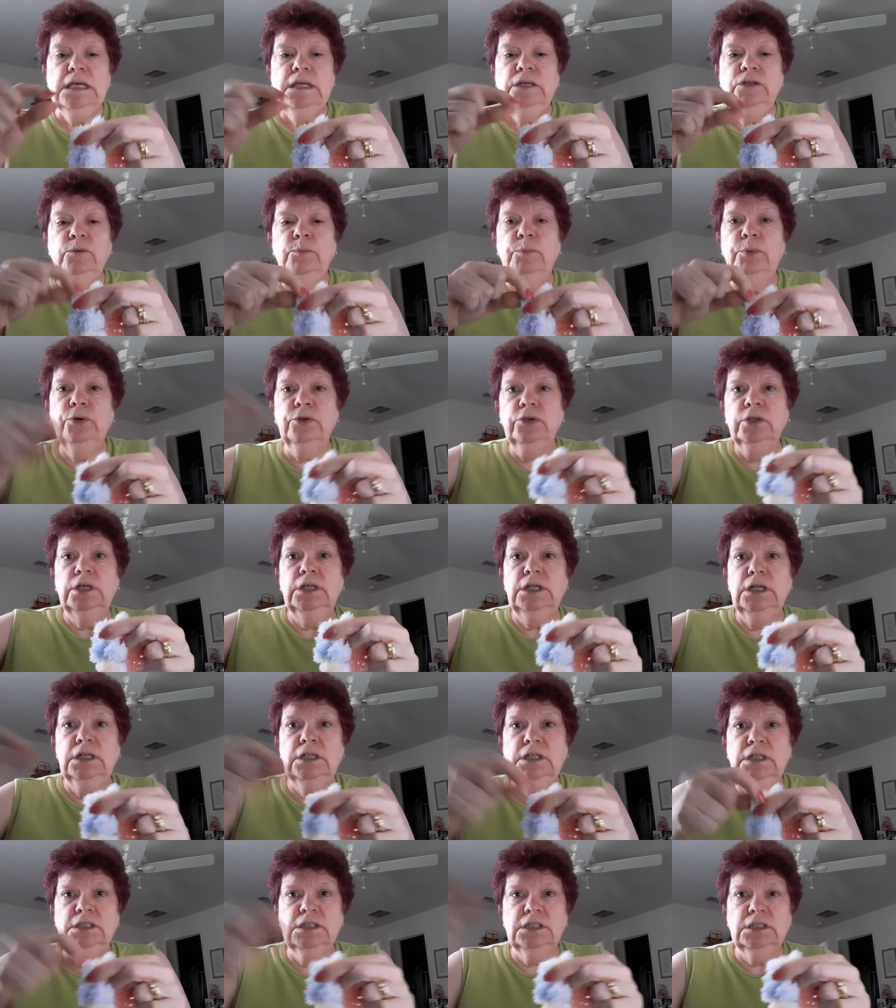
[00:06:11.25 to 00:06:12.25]
you pull it
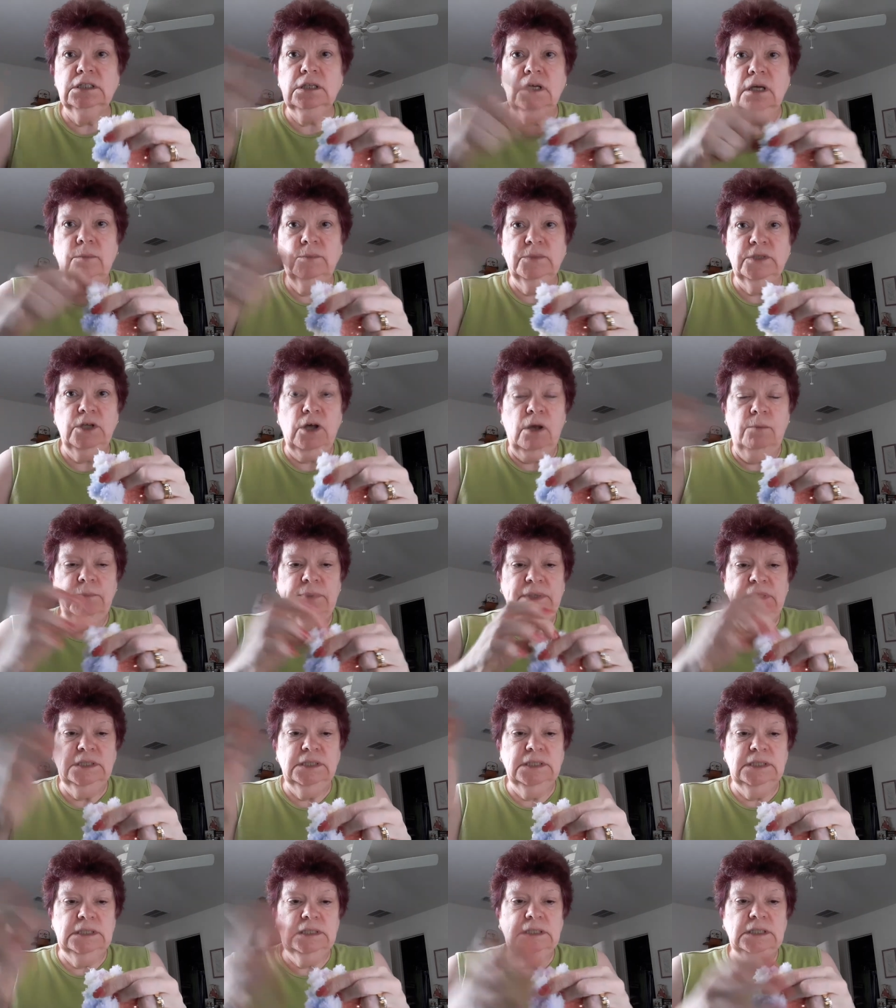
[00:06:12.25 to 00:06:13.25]
and it just comes off
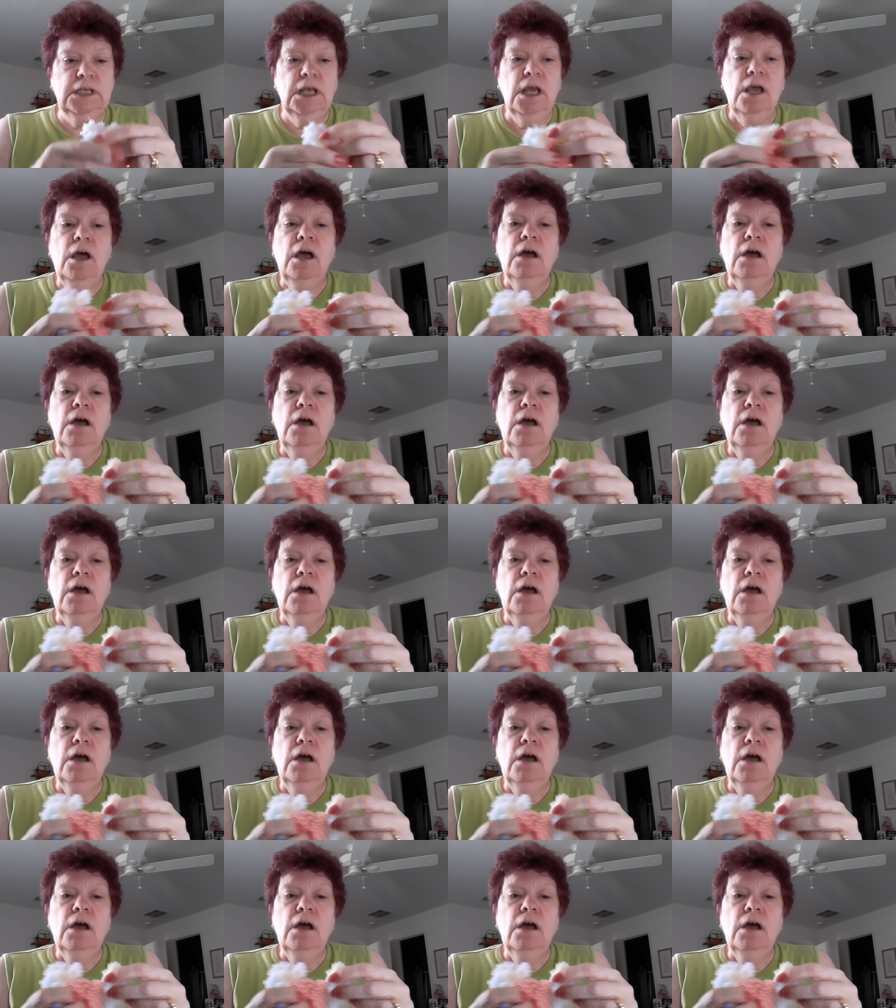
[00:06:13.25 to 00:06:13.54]
pieces.